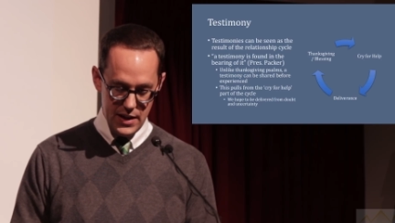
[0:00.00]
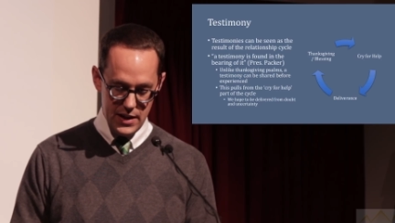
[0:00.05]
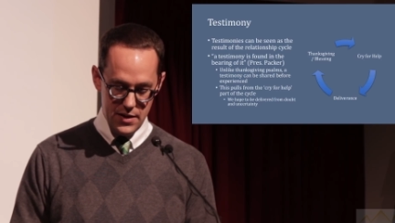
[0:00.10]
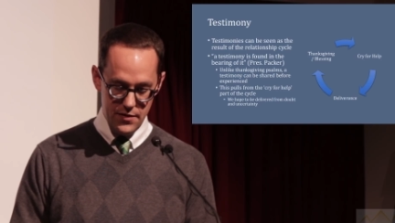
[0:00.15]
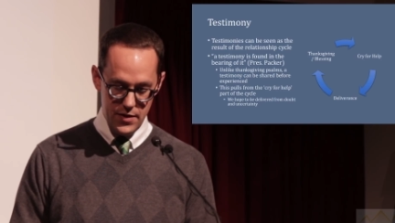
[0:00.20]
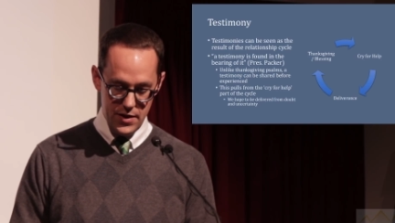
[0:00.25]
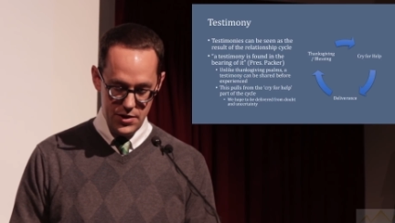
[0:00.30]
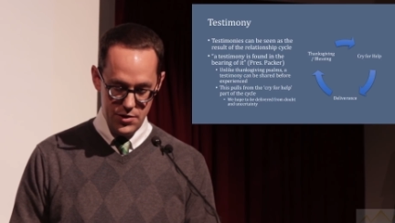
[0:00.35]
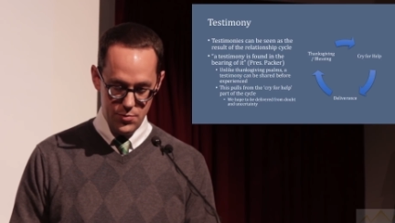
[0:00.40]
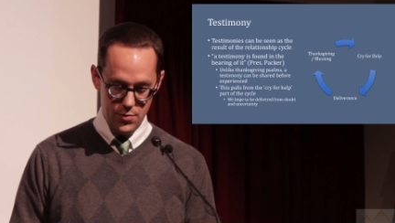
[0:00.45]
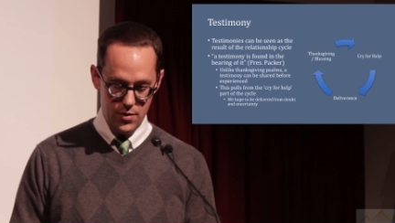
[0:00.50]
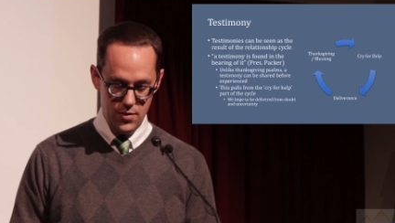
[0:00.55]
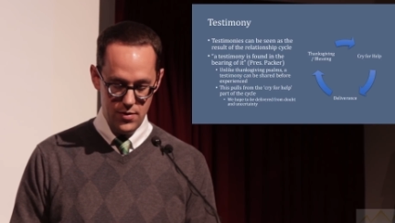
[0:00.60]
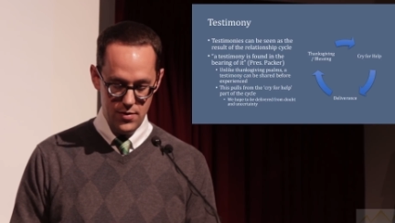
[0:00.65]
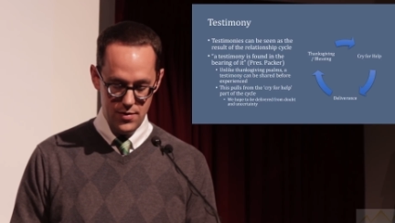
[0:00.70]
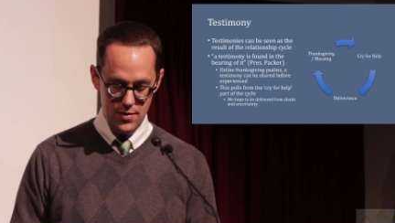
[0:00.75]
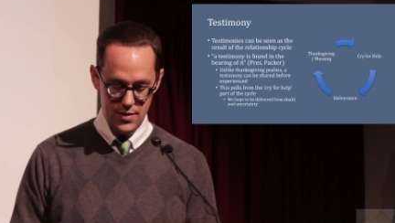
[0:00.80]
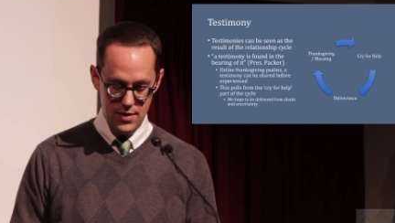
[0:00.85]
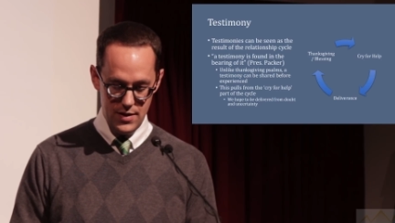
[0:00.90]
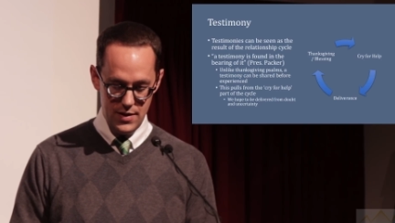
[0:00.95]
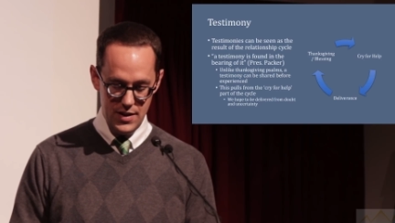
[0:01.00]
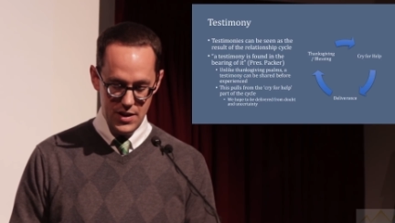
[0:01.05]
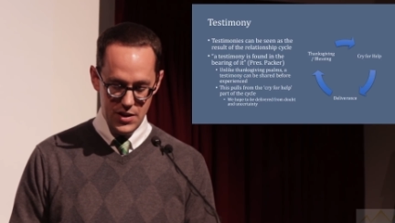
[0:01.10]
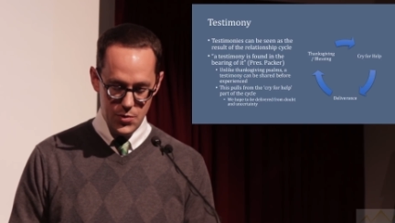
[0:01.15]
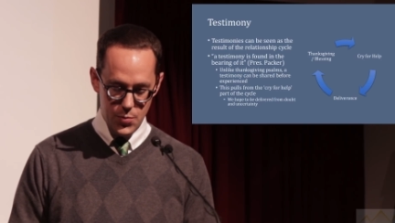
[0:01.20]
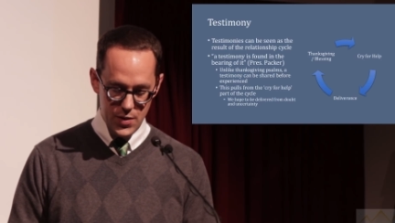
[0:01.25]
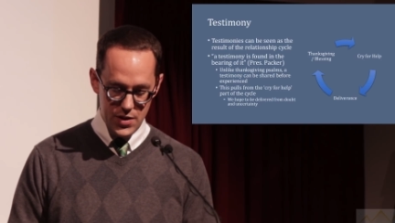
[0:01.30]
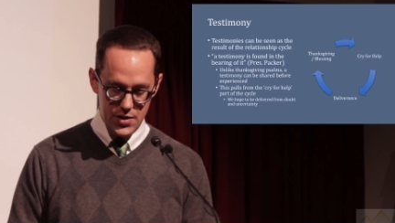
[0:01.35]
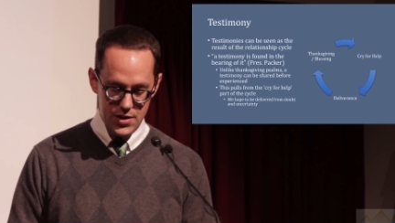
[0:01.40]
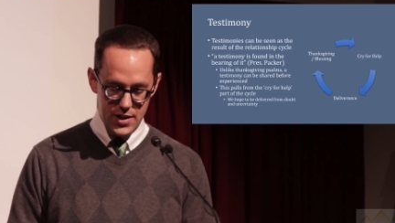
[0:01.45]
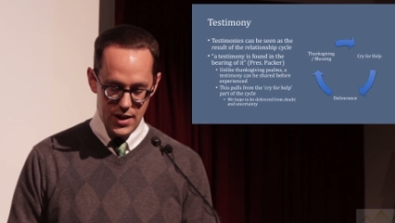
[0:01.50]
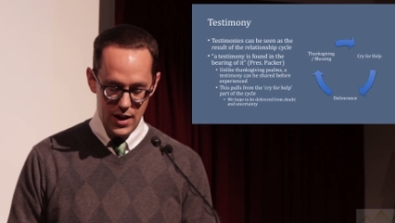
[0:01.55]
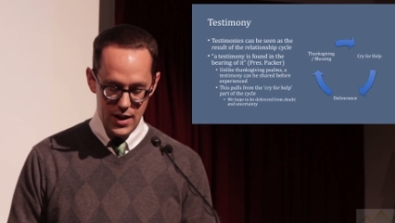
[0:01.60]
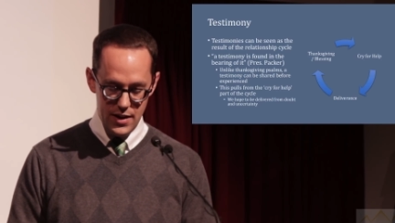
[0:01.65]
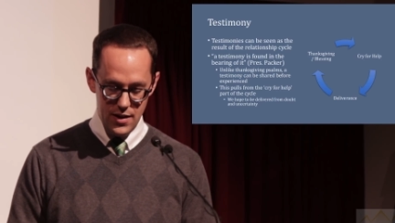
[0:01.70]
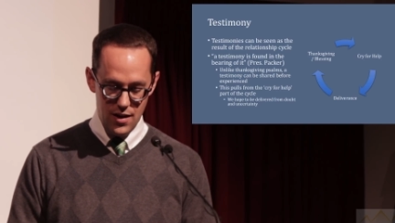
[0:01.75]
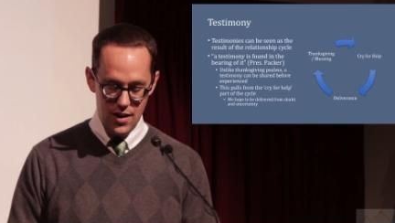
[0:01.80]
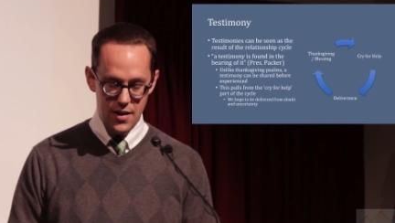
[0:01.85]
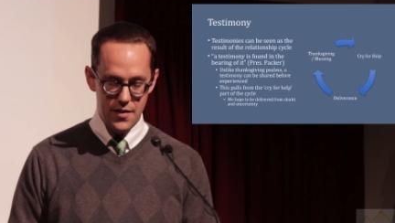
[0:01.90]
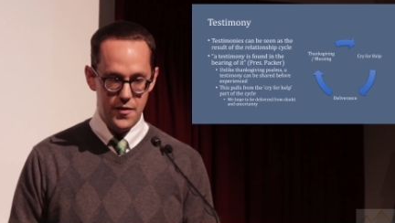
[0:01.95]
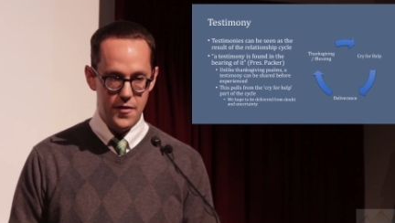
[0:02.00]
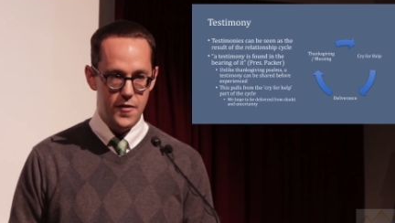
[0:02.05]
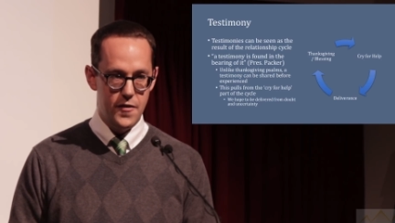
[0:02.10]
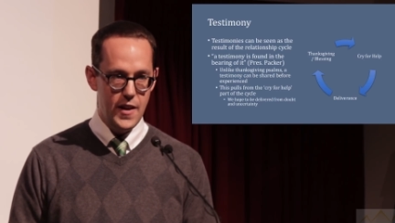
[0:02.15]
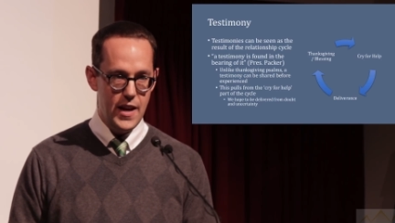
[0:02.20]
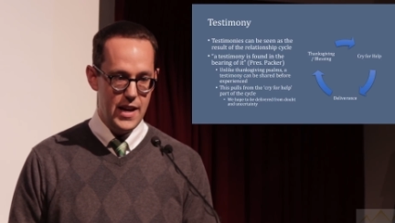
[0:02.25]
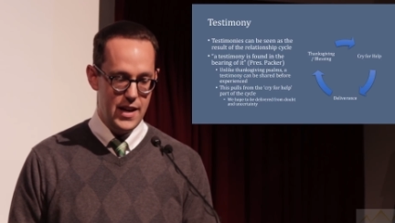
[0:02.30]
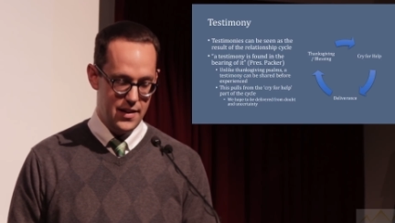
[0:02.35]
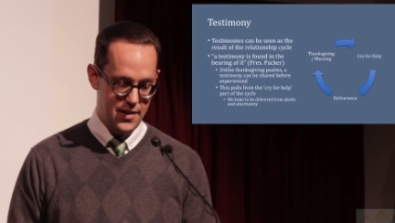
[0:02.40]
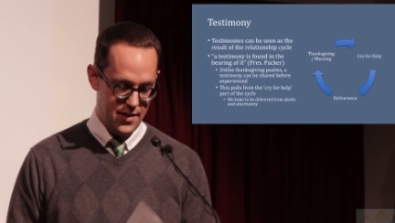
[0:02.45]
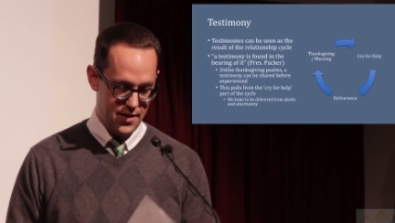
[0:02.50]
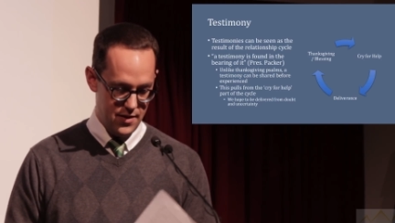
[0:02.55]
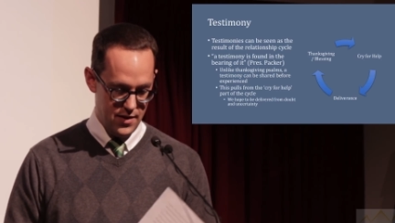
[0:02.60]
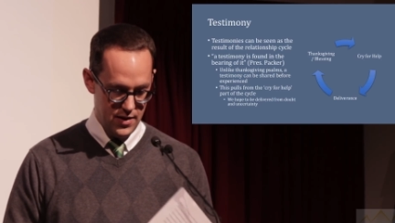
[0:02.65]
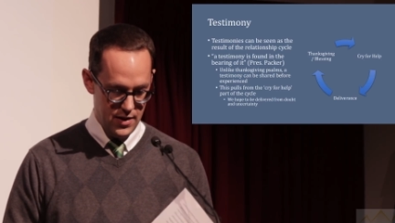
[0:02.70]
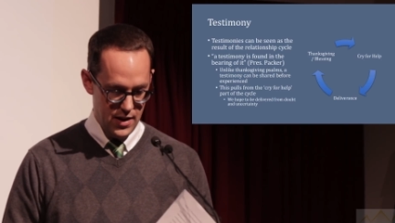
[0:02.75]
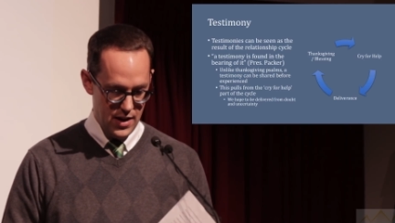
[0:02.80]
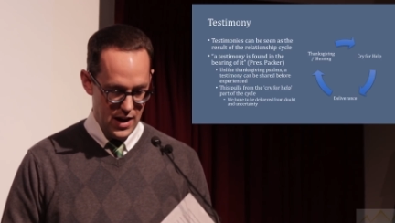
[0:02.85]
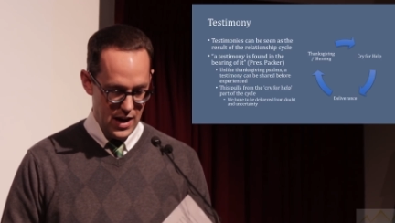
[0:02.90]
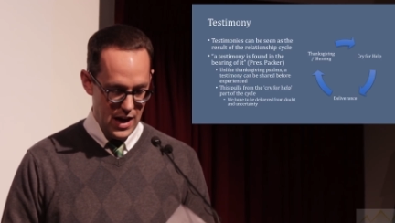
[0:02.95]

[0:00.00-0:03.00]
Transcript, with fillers: the individual. This was done on faith